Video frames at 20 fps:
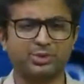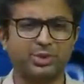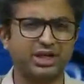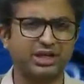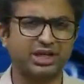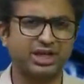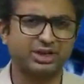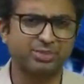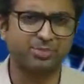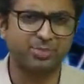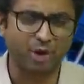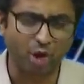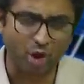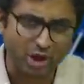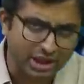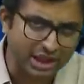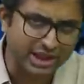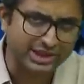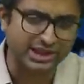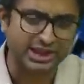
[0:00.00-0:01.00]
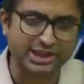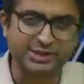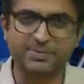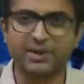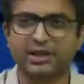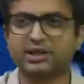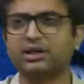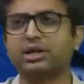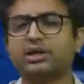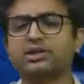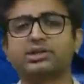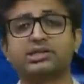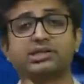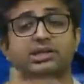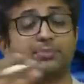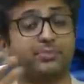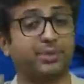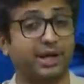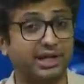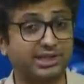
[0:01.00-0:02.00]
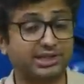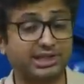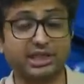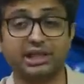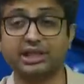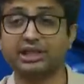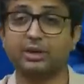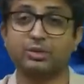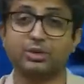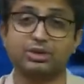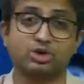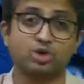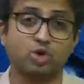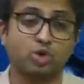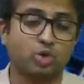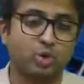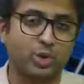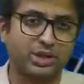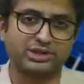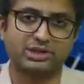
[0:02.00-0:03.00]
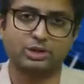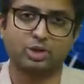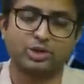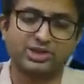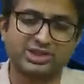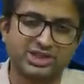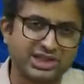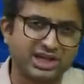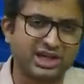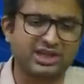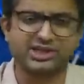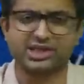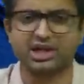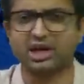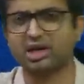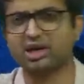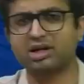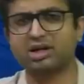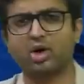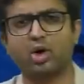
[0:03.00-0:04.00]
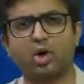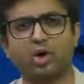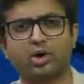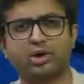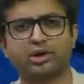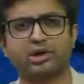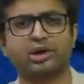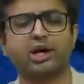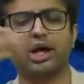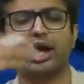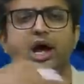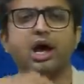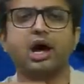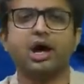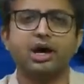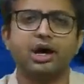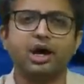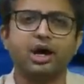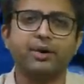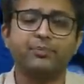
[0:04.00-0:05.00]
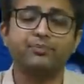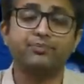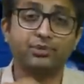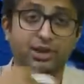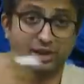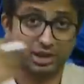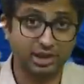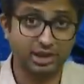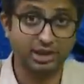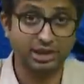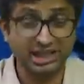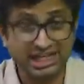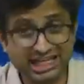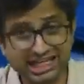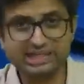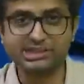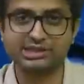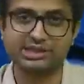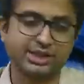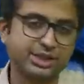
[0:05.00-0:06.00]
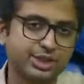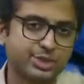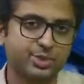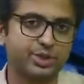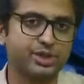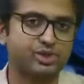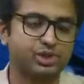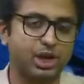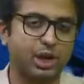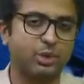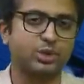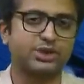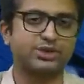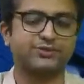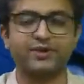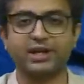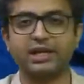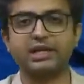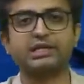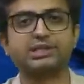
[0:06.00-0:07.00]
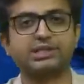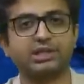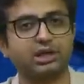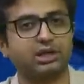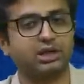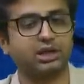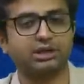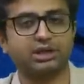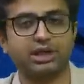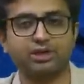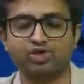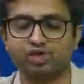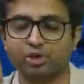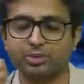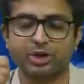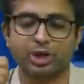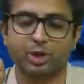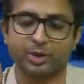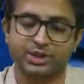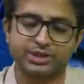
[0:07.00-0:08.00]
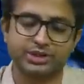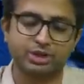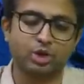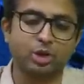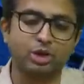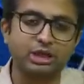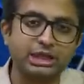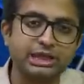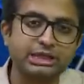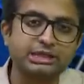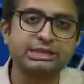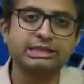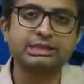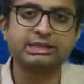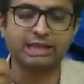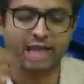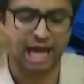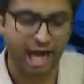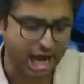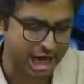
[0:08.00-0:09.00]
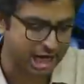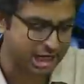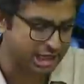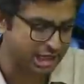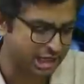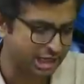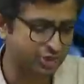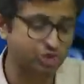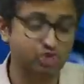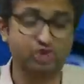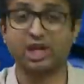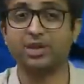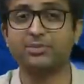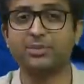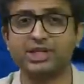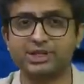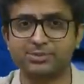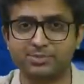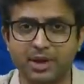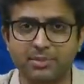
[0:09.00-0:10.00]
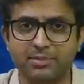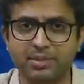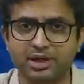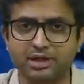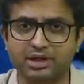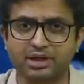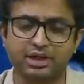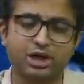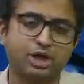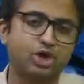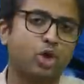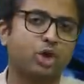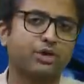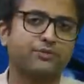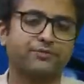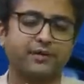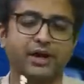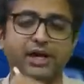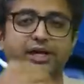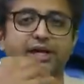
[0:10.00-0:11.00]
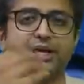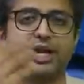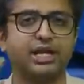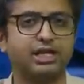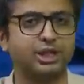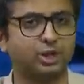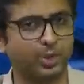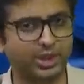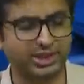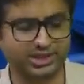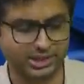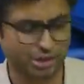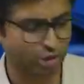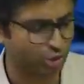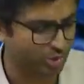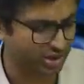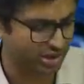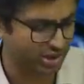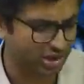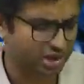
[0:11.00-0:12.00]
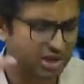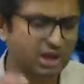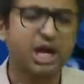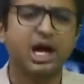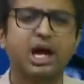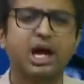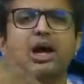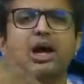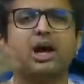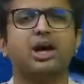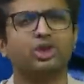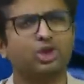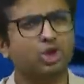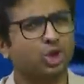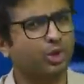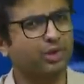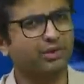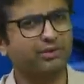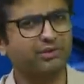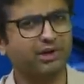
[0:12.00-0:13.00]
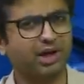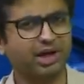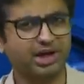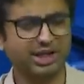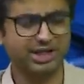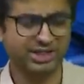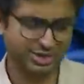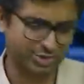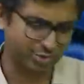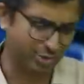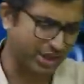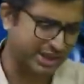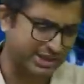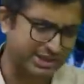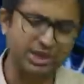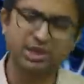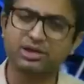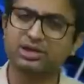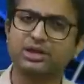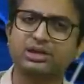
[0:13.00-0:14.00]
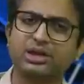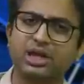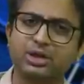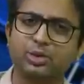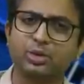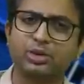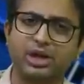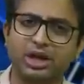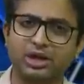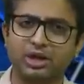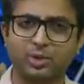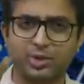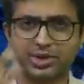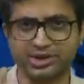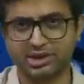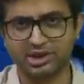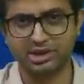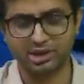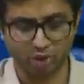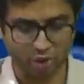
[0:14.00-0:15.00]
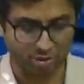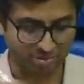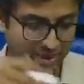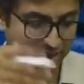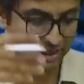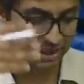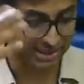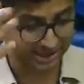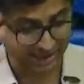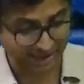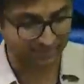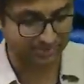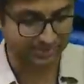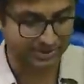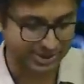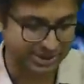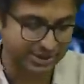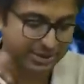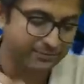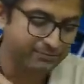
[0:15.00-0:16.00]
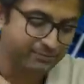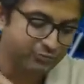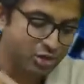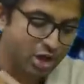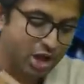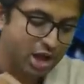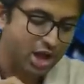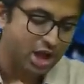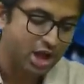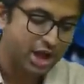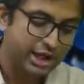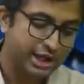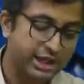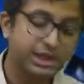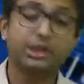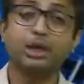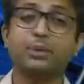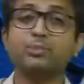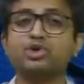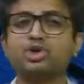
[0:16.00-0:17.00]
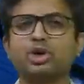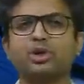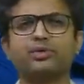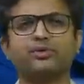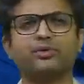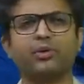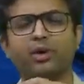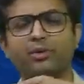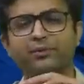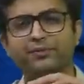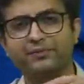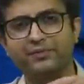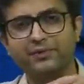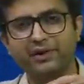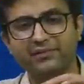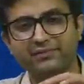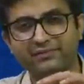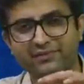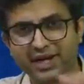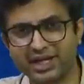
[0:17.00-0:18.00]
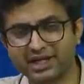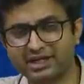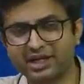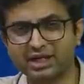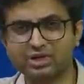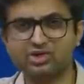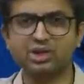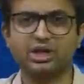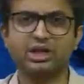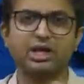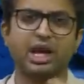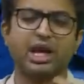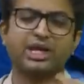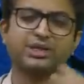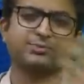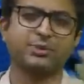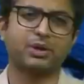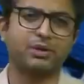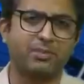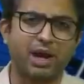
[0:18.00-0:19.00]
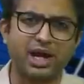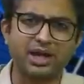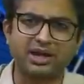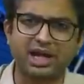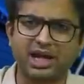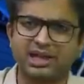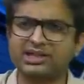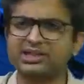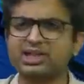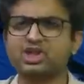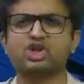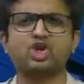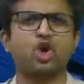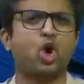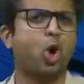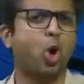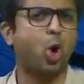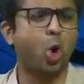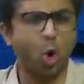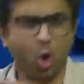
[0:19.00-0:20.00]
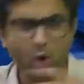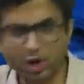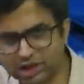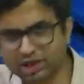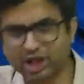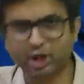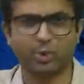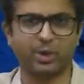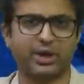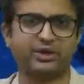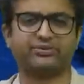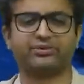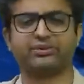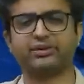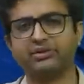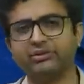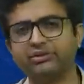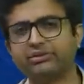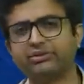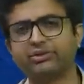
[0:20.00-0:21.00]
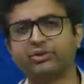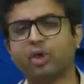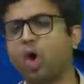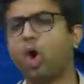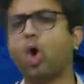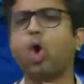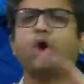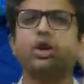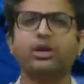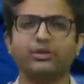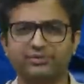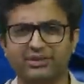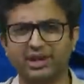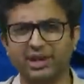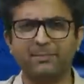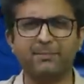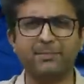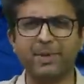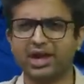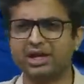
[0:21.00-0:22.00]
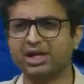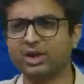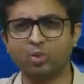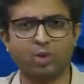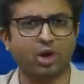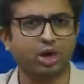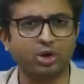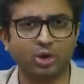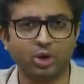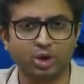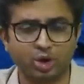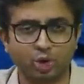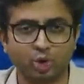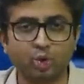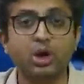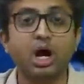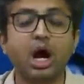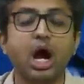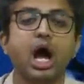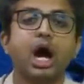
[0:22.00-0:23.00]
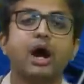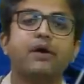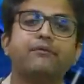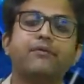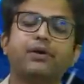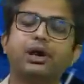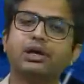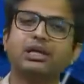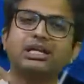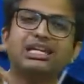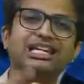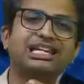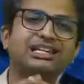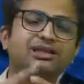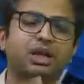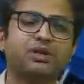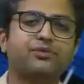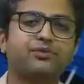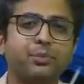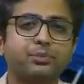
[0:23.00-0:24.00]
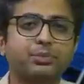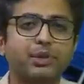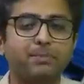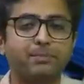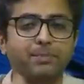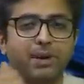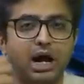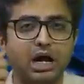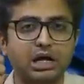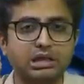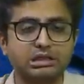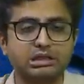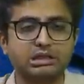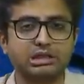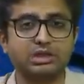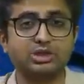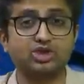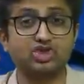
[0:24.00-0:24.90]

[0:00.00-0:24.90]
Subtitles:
weightage, broadly as expected. Surprisingly, there was no question on CSR or leases, which I was fairly certain there should be a question on leases, and share-based payment did not find any question over here, though it's quite certain that you will get a question in your main exams. In terms of weightage, as per my analysis, all the questions, all of them bearing 1 or 2, were either from the past